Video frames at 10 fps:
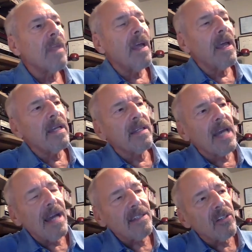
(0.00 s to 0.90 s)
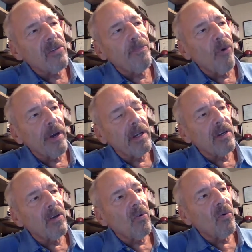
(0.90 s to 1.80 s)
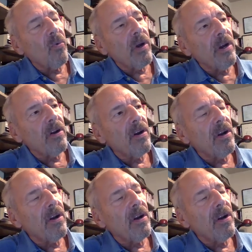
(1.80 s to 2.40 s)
It got to the point where